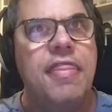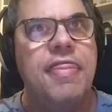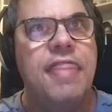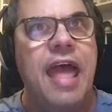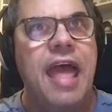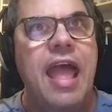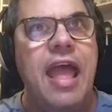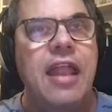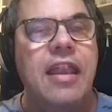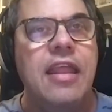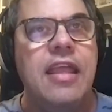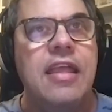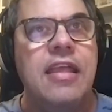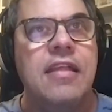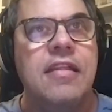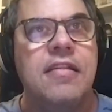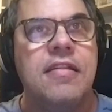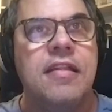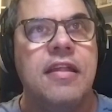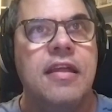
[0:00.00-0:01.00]
that
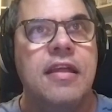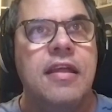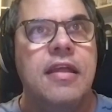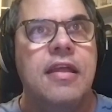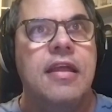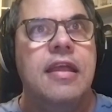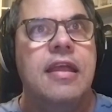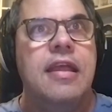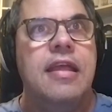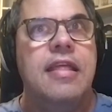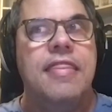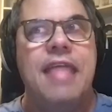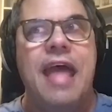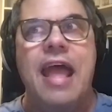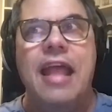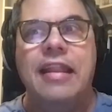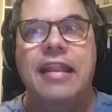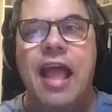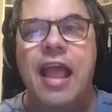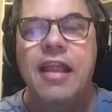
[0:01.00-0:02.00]
is
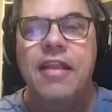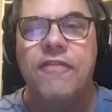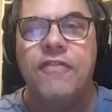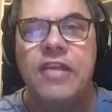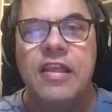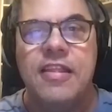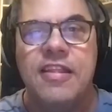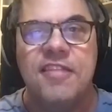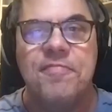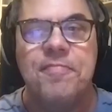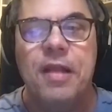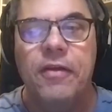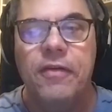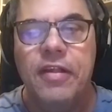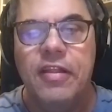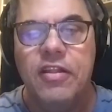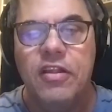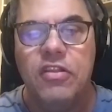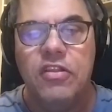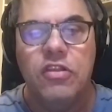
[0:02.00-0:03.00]
that kind of
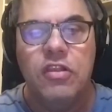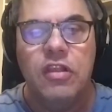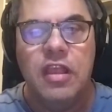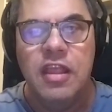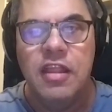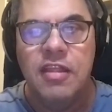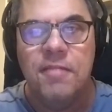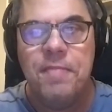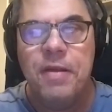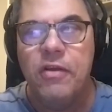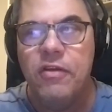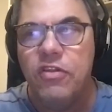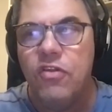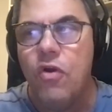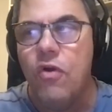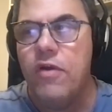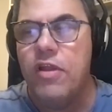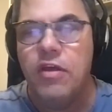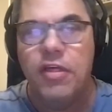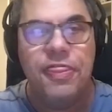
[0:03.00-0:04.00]

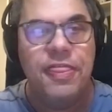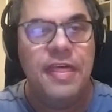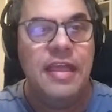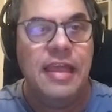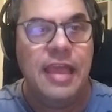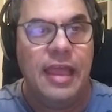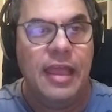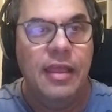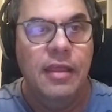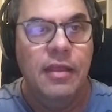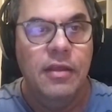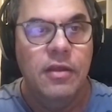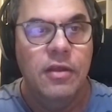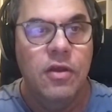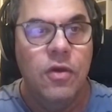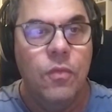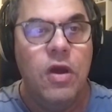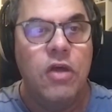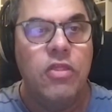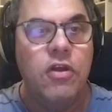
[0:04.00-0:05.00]
conspiratorial thinking,
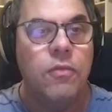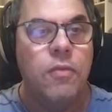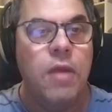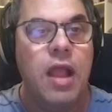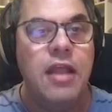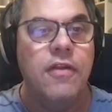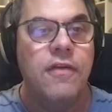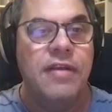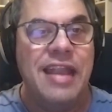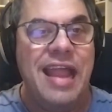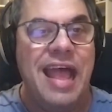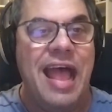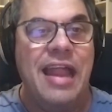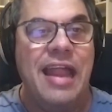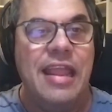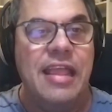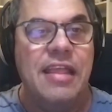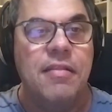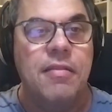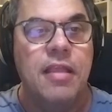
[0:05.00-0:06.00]
whether right or
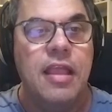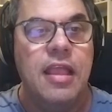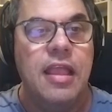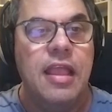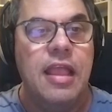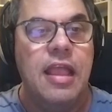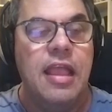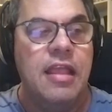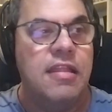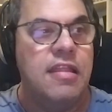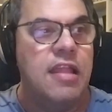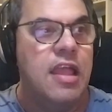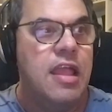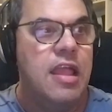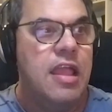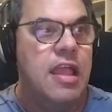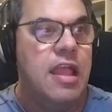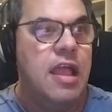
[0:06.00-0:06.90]
not, it is